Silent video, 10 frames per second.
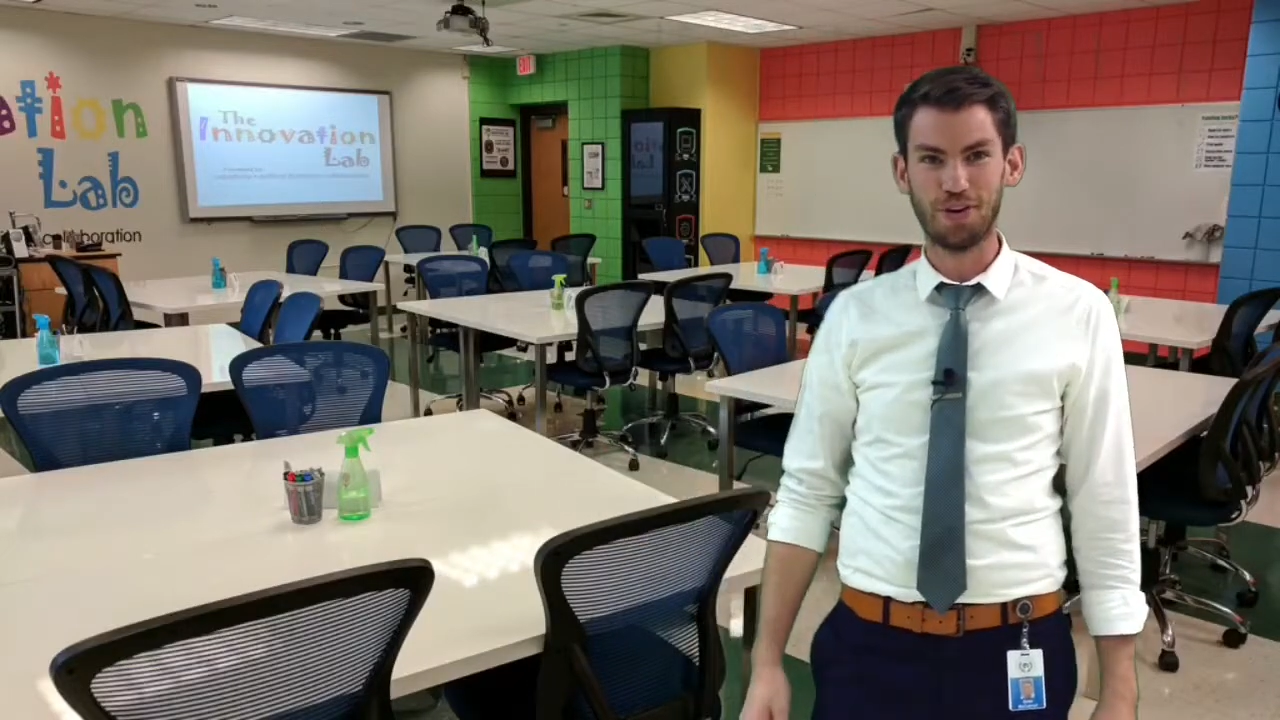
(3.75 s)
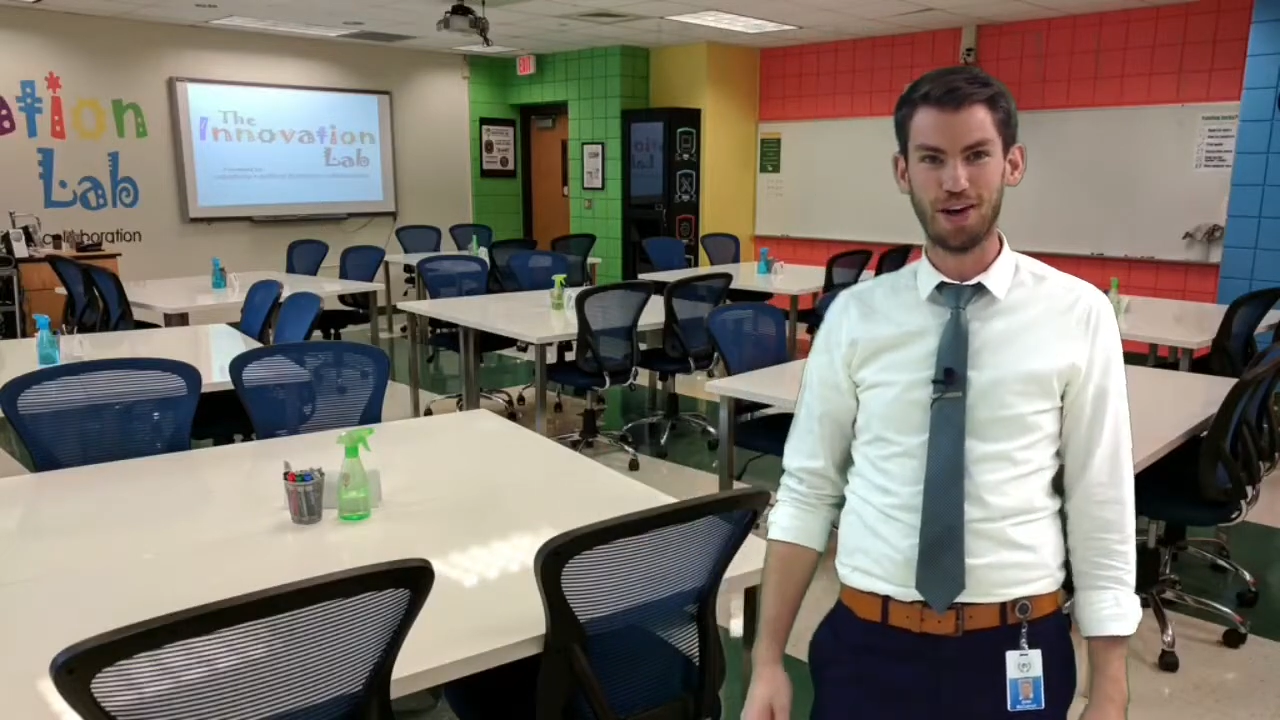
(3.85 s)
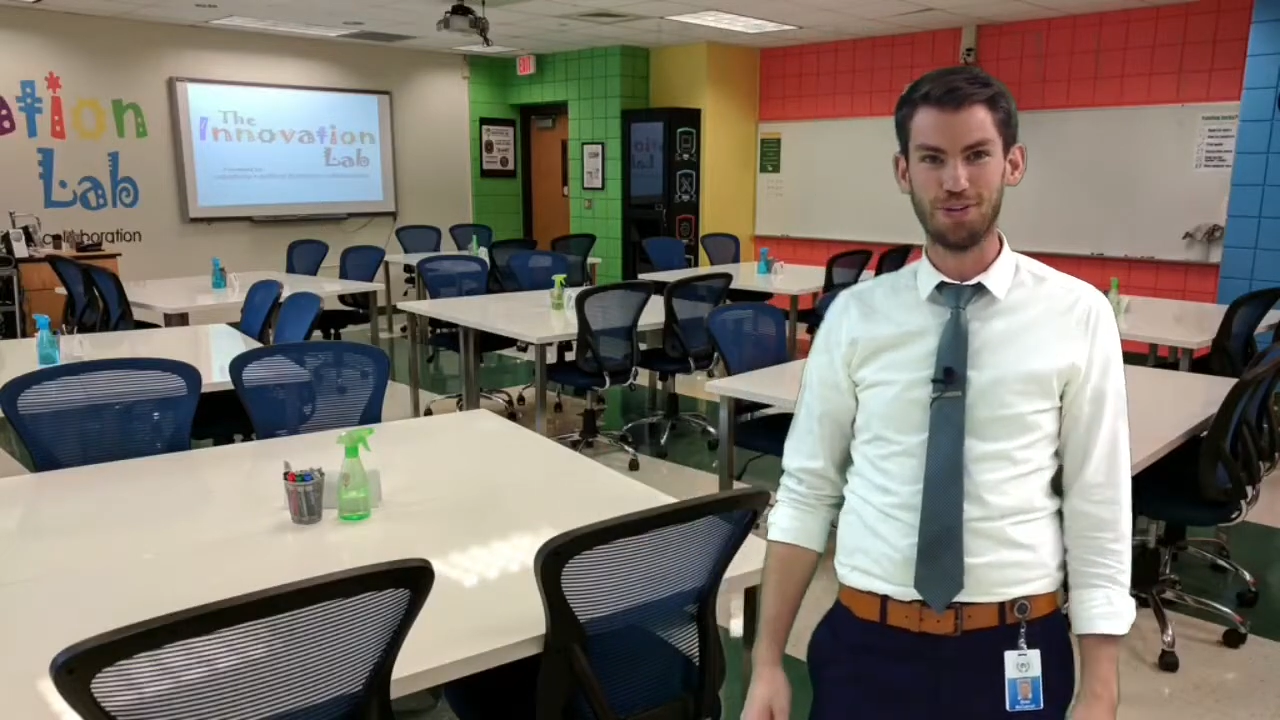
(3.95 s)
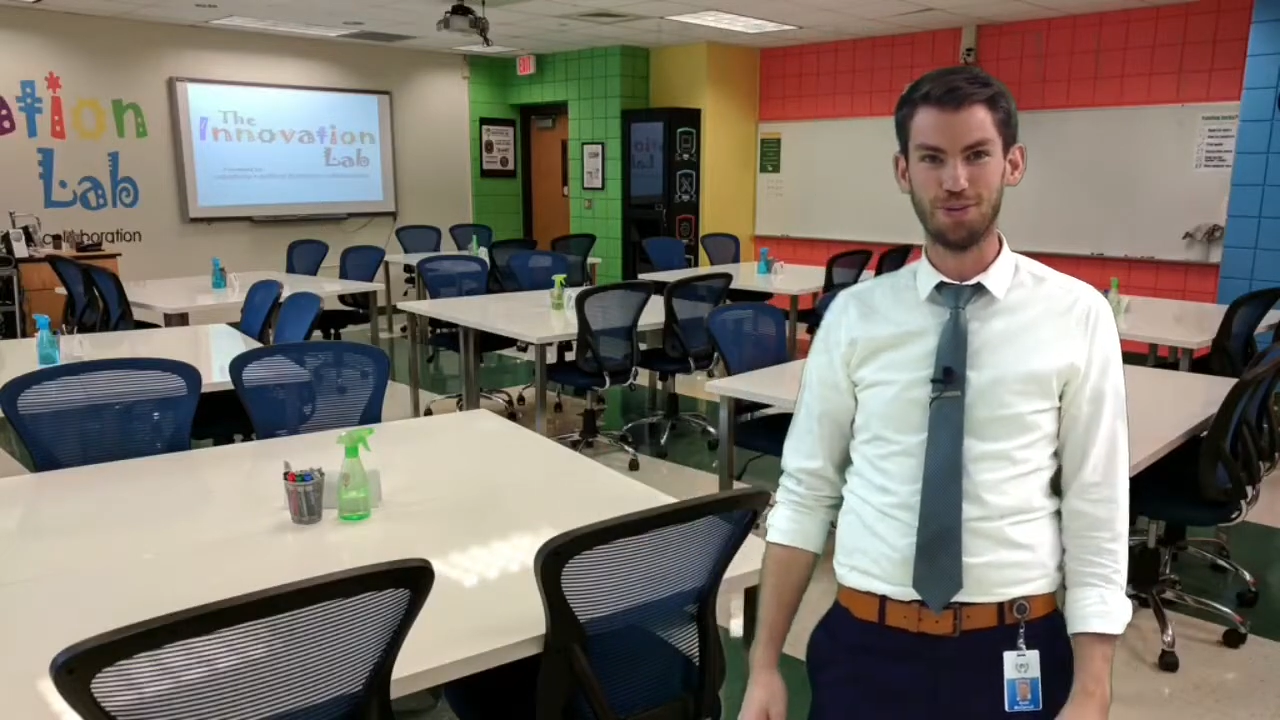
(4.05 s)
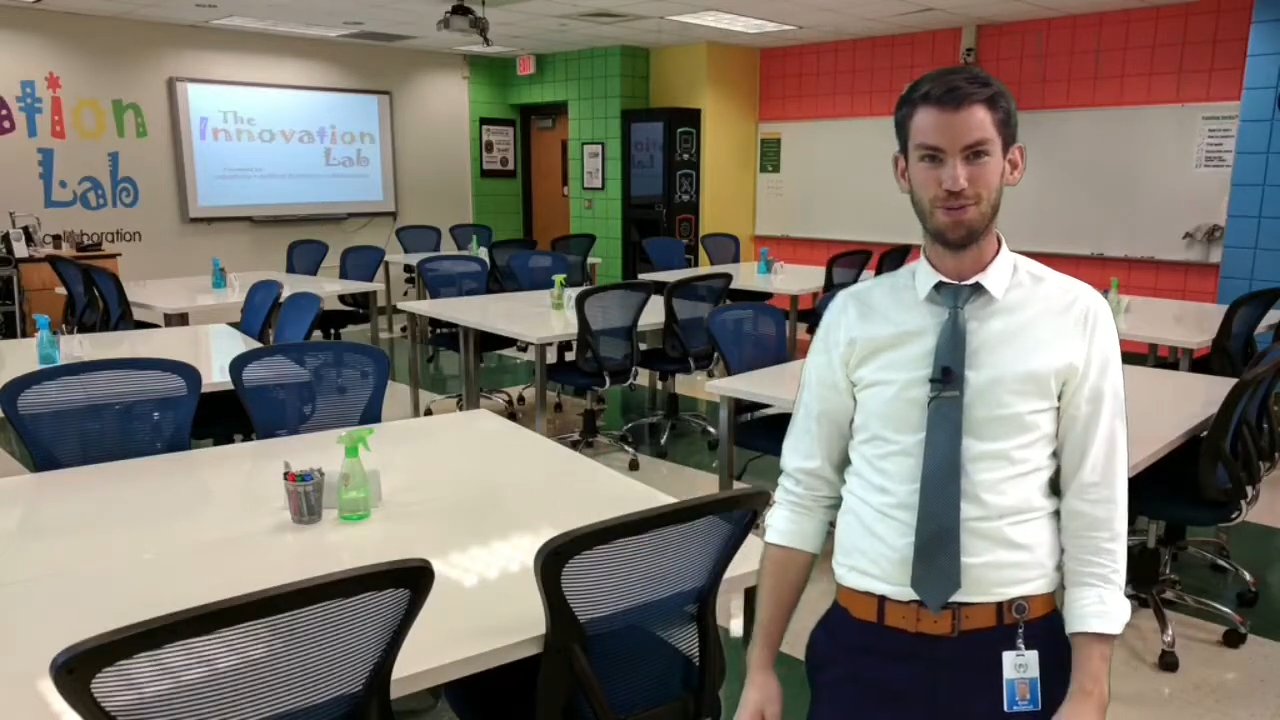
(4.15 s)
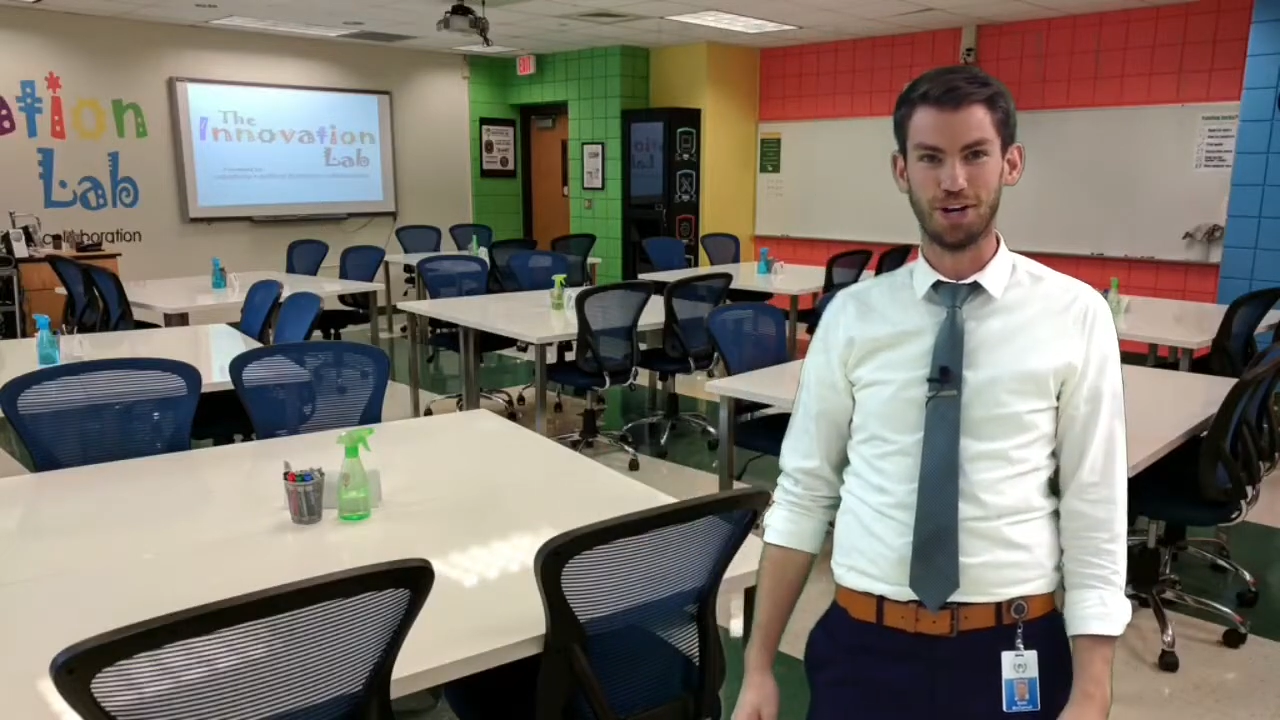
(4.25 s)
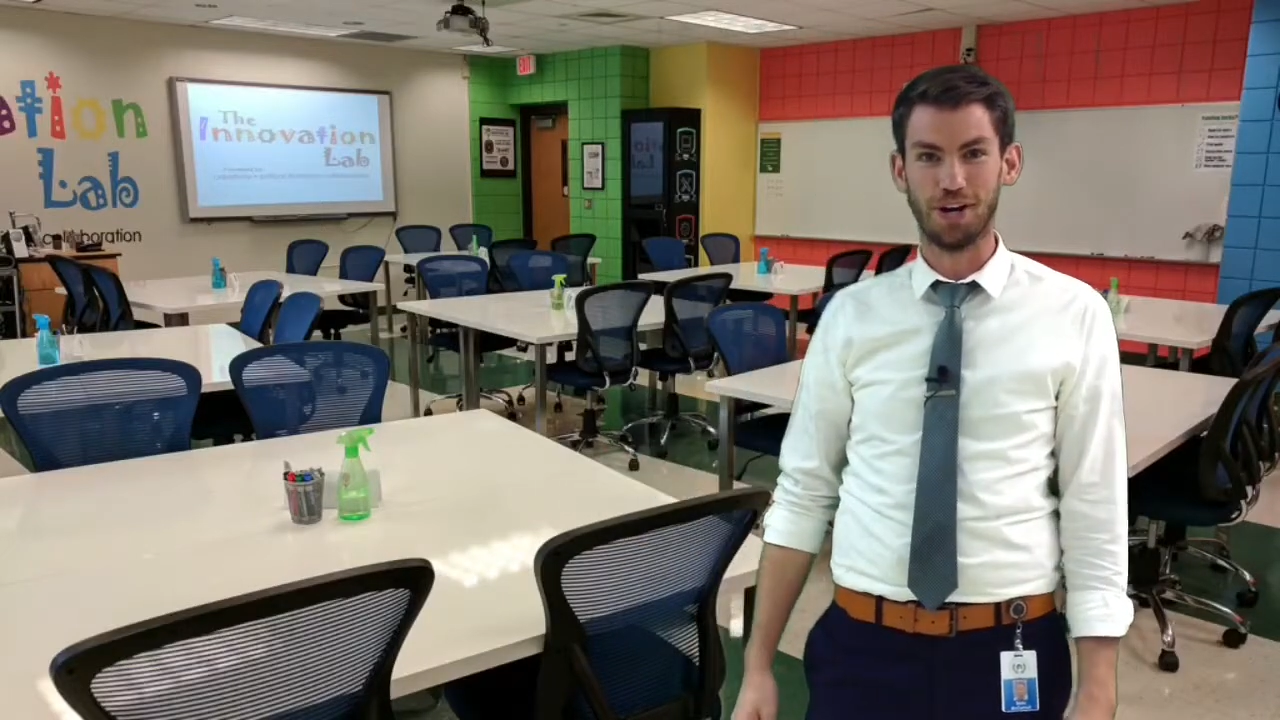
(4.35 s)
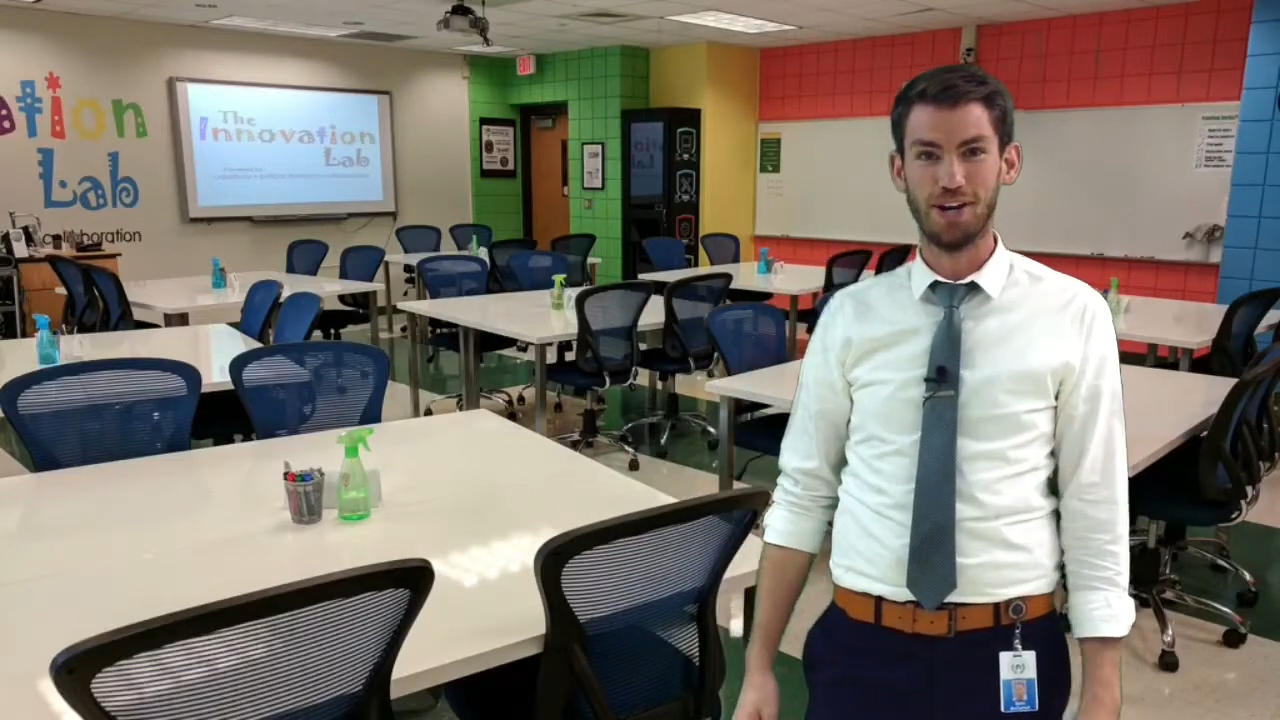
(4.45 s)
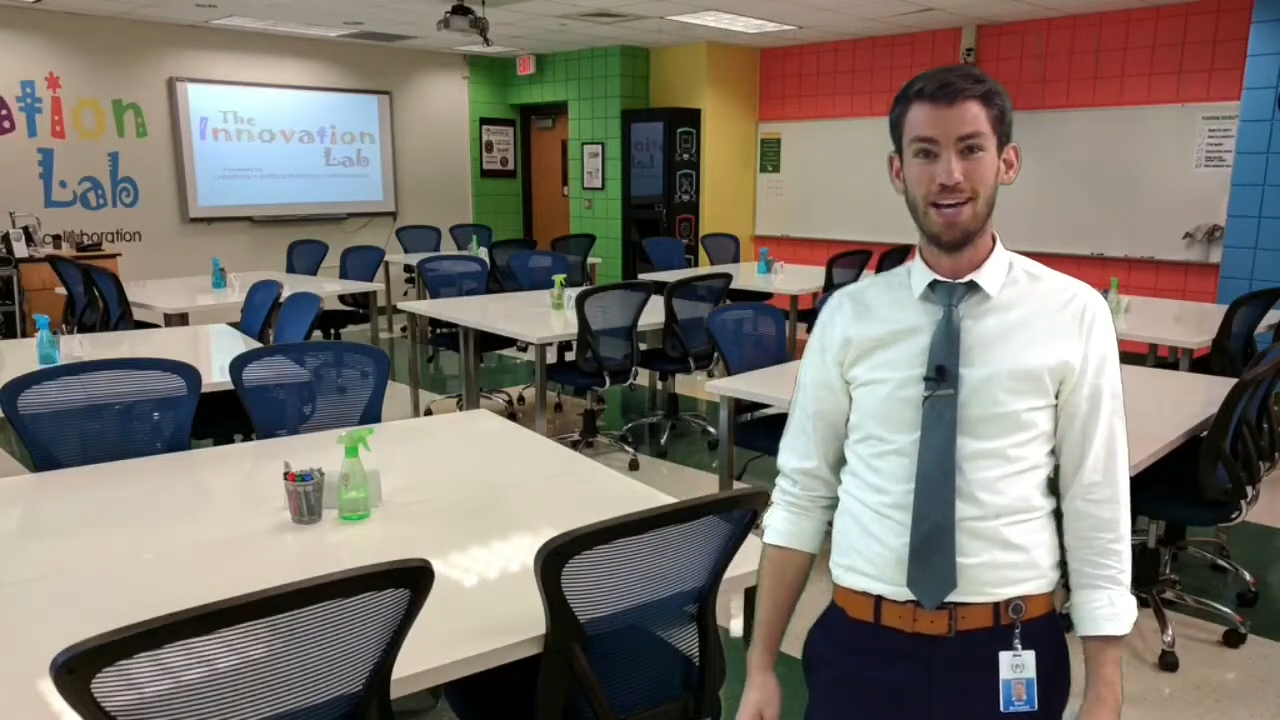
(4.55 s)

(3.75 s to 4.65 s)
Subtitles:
end user.